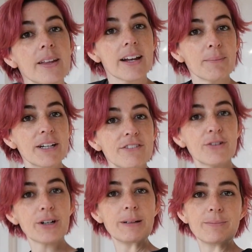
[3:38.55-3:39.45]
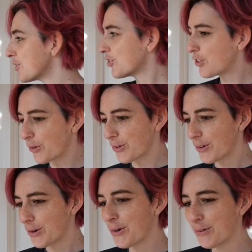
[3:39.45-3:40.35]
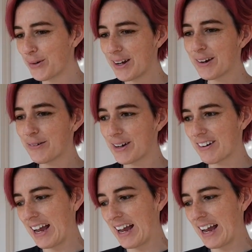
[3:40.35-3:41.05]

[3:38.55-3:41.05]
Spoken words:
And I'm here for it. So, where we're